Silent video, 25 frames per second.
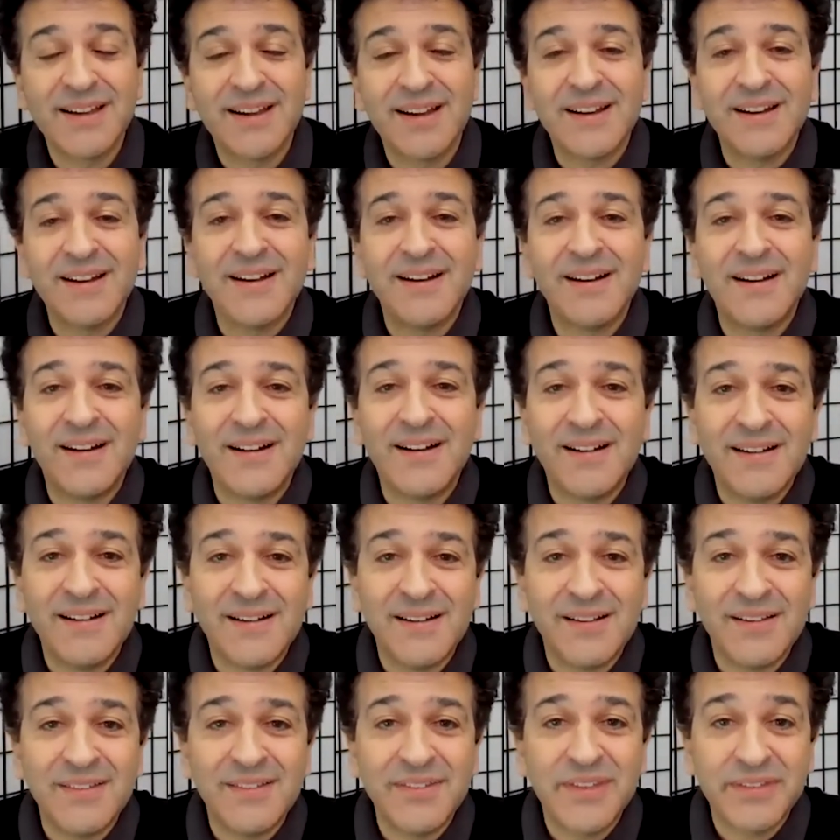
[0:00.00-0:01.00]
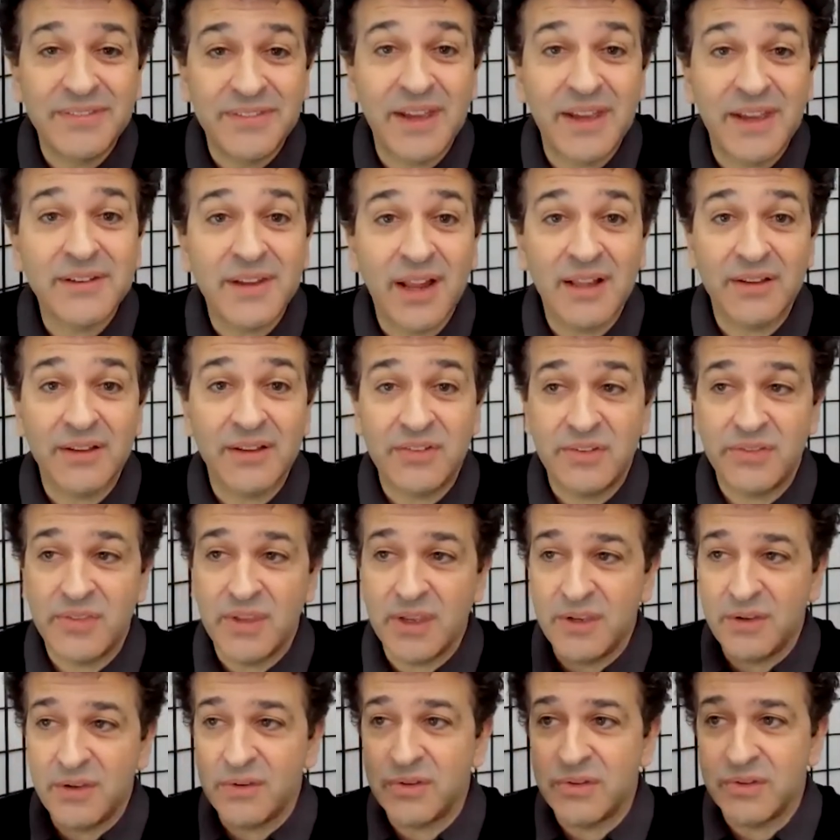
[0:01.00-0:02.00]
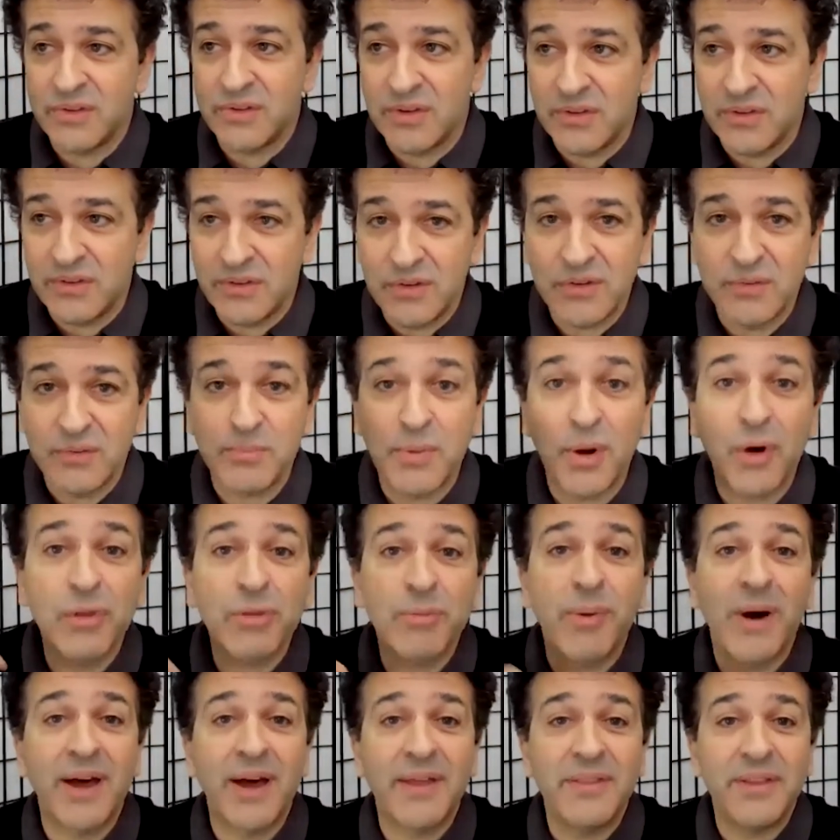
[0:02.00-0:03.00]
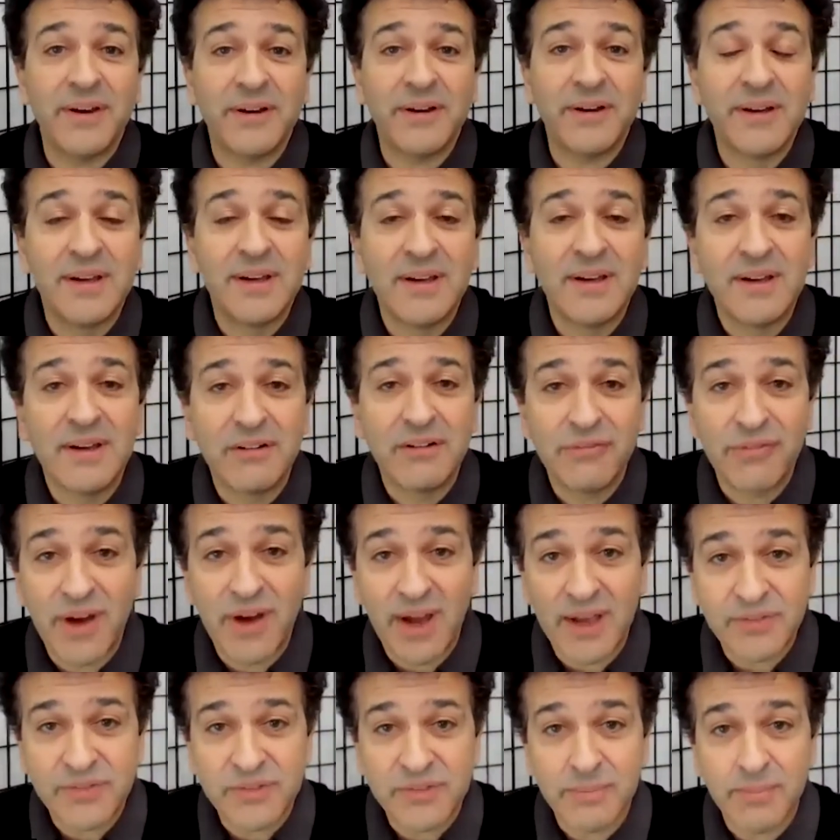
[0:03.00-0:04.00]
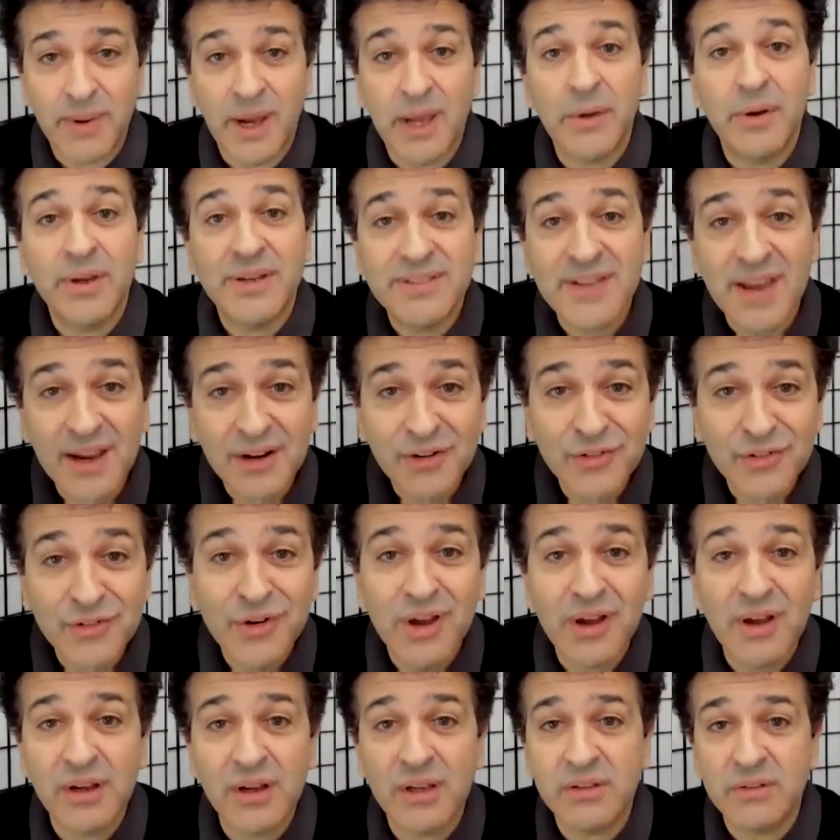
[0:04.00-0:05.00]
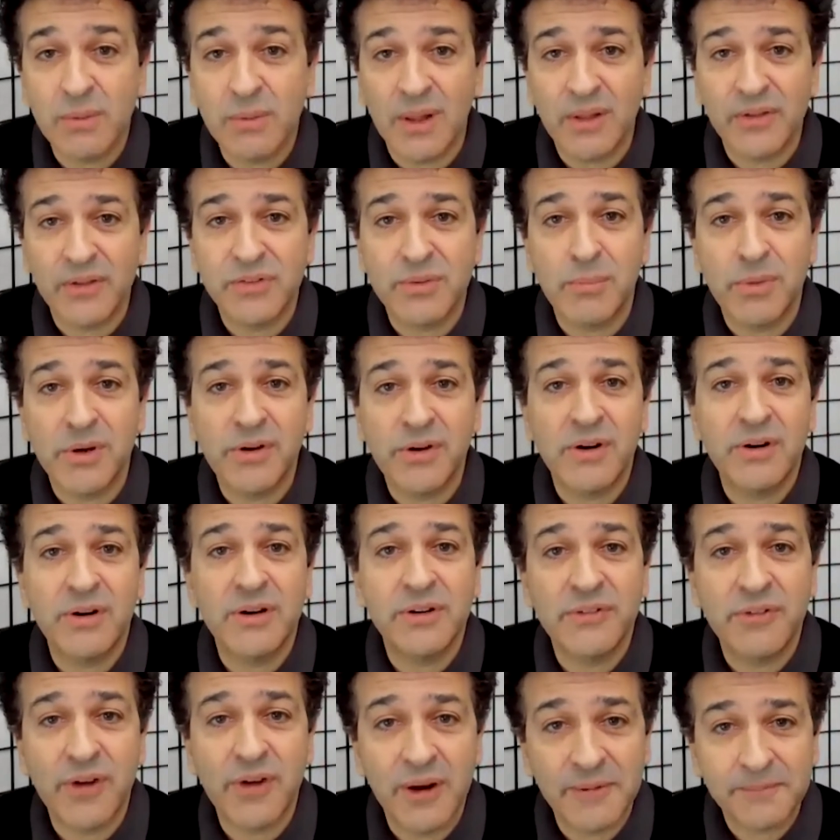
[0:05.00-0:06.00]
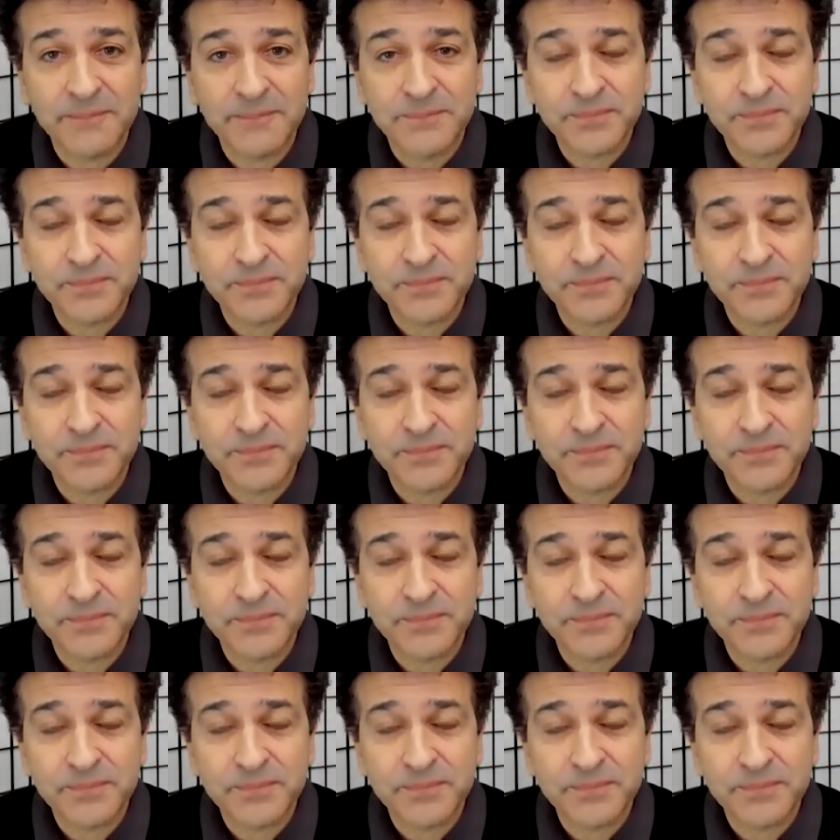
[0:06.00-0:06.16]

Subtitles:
the technology that is used both by the Pfizer BioNTech drug as well as the Moderna drug.